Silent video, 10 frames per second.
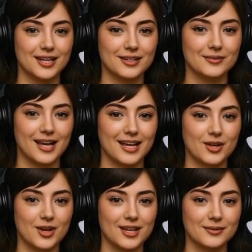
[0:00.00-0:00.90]
And
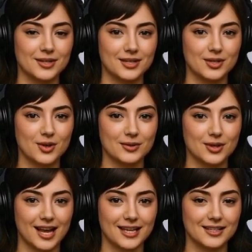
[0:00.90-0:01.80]
finally, you're
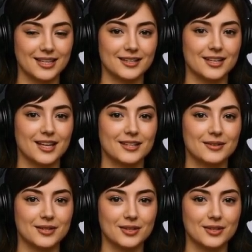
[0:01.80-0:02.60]
price-sensitive.